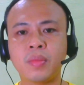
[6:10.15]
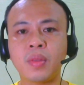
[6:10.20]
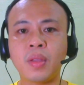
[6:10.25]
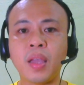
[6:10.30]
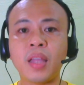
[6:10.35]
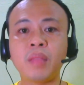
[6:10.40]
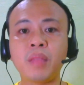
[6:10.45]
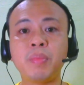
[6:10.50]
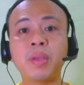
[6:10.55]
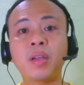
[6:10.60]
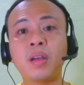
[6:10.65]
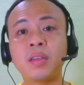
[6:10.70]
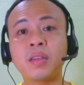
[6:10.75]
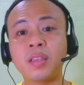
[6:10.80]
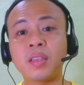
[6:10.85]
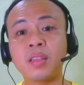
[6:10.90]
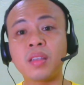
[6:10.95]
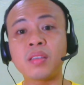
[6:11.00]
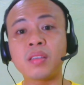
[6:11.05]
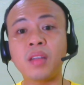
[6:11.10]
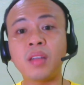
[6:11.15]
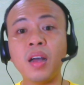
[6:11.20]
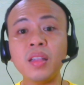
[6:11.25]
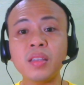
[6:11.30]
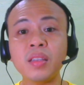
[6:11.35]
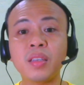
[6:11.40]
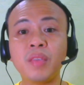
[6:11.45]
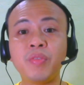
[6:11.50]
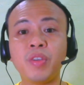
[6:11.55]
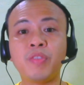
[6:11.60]
And because it does
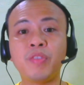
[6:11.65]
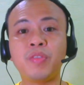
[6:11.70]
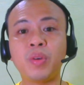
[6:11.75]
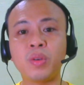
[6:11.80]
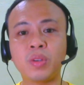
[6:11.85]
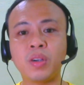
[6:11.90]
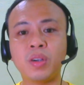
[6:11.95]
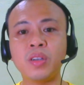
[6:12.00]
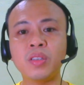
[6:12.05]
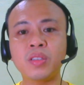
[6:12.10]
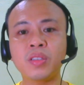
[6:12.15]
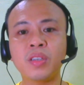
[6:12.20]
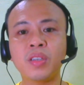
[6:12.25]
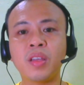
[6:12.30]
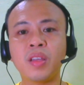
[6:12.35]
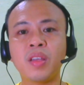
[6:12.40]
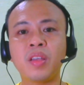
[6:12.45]
not give you focus,